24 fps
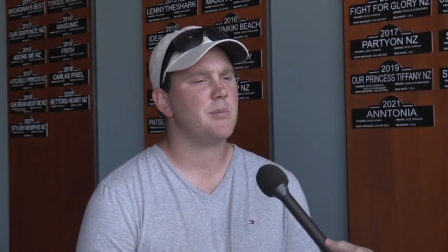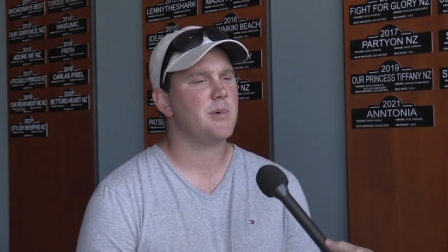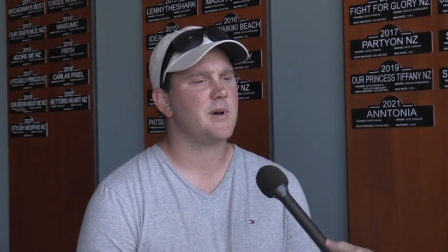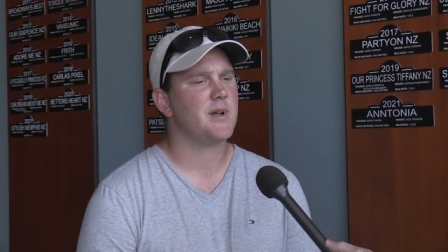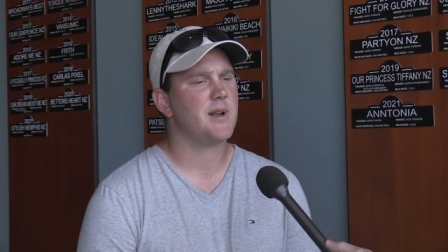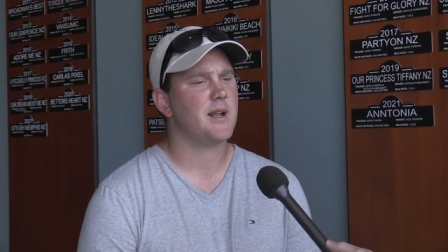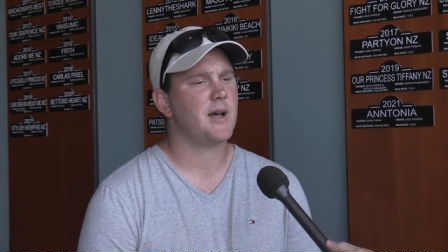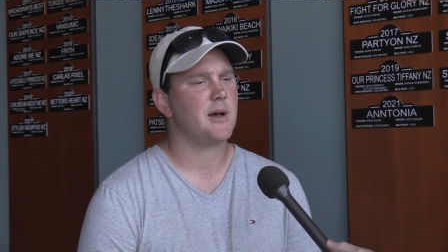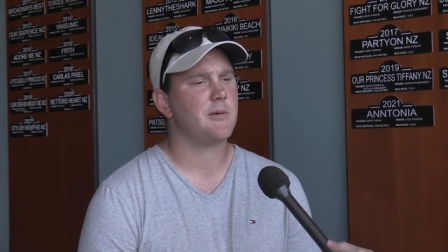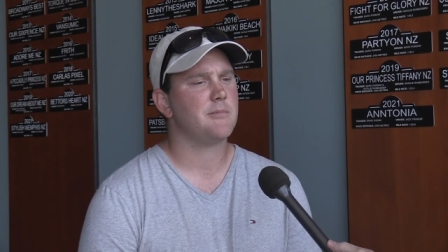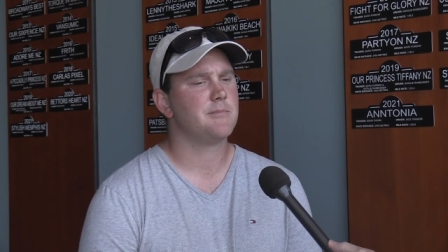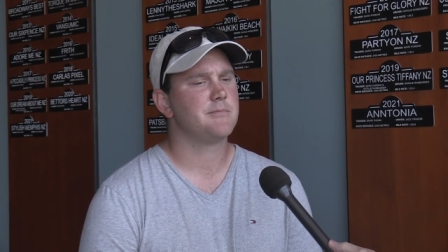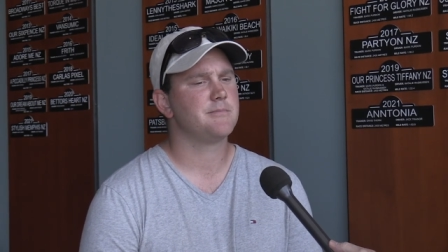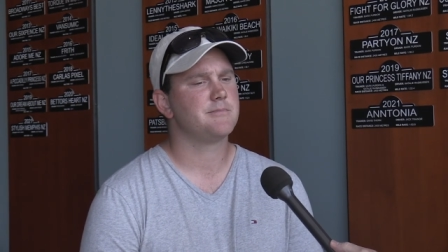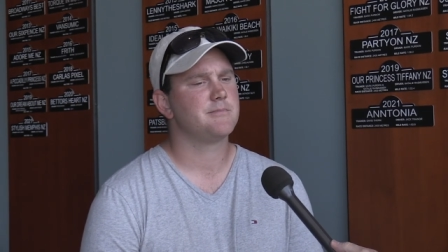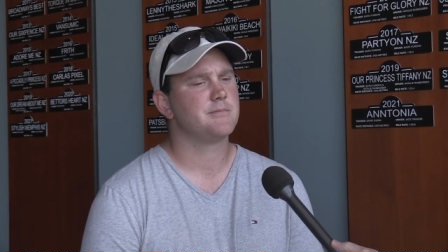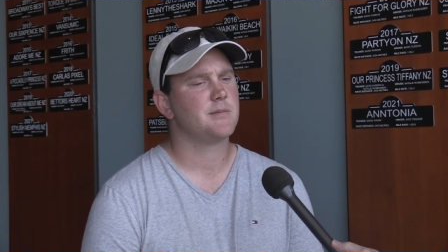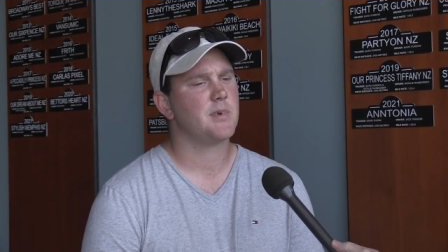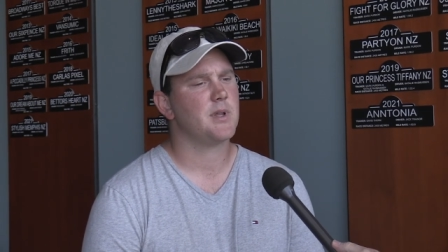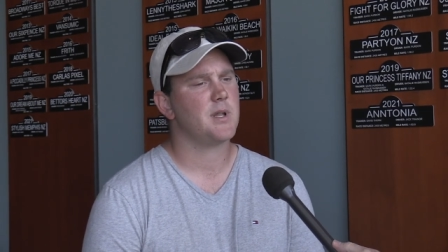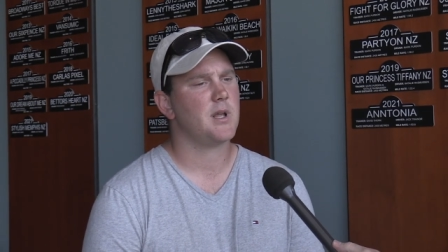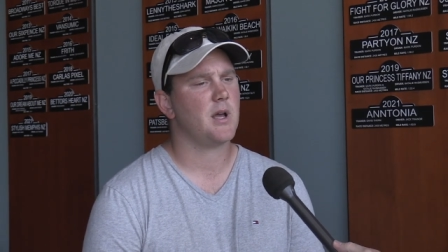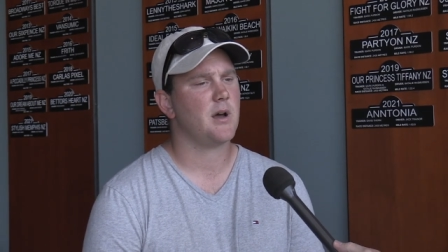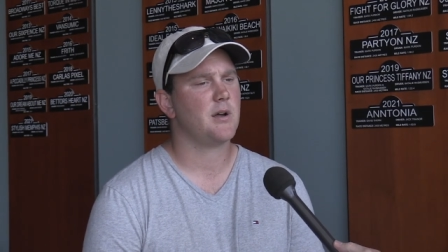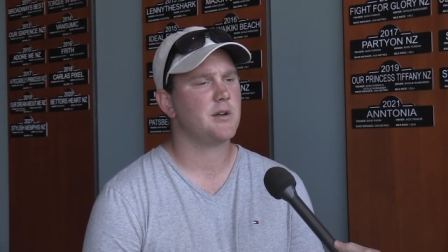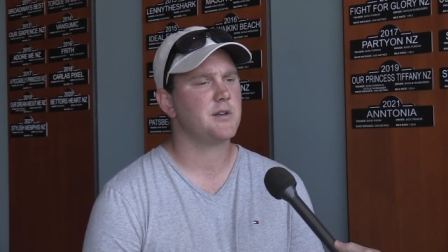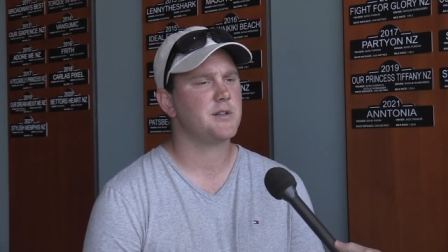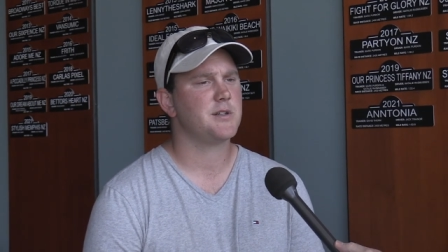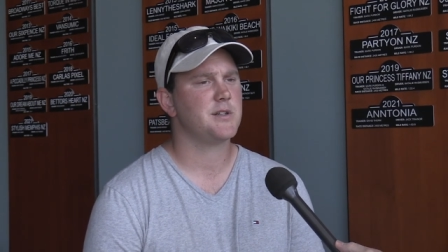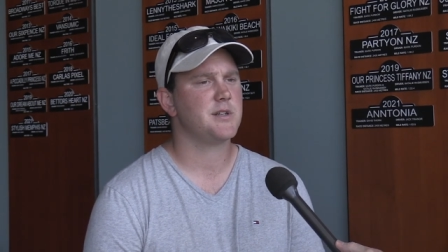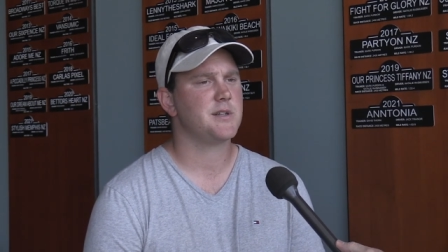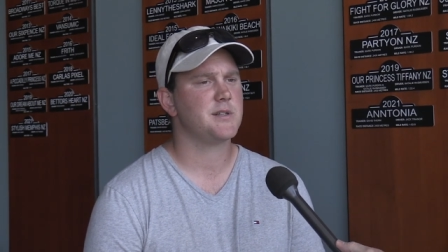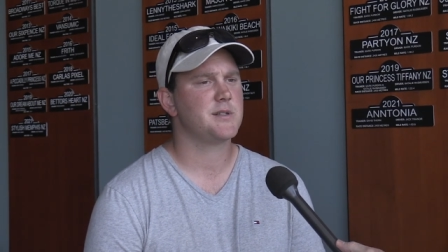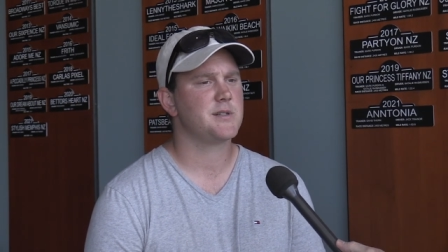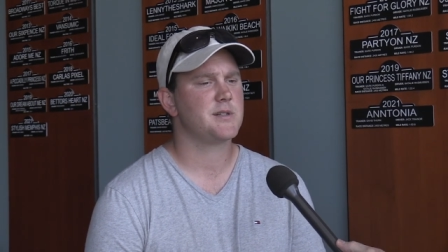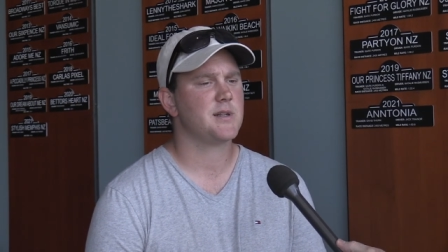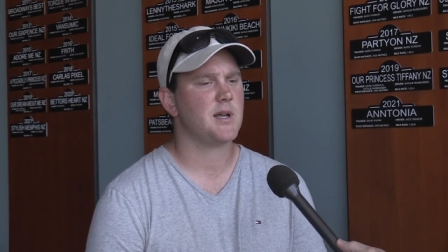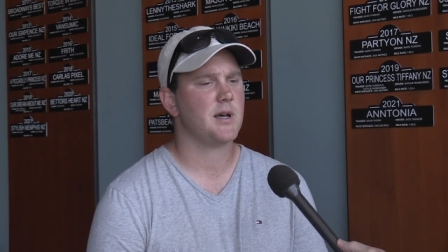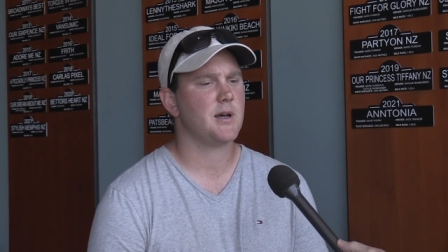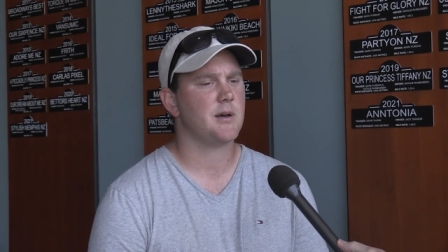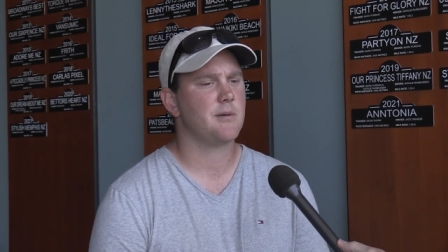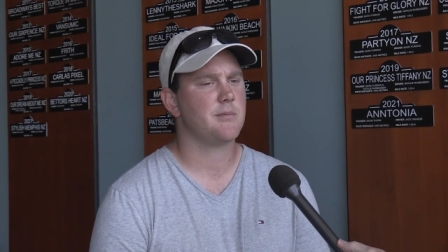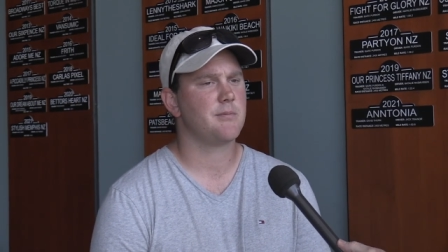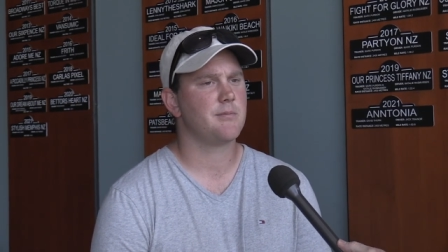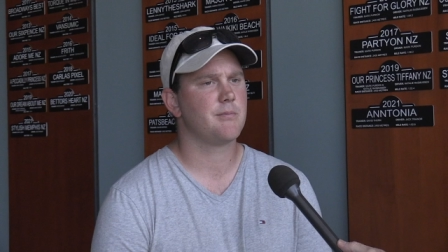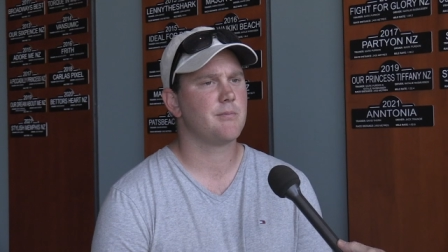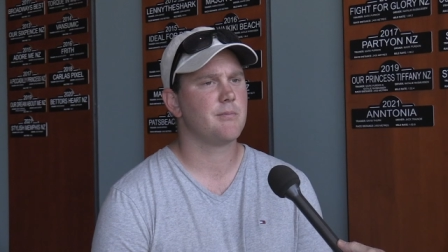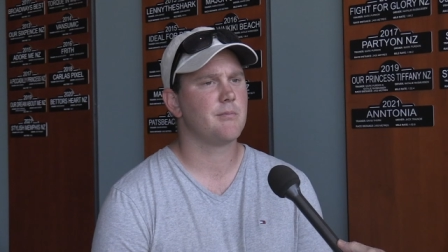but um, you know she's
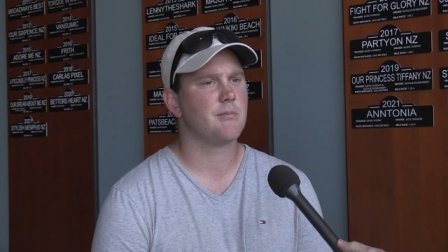uh,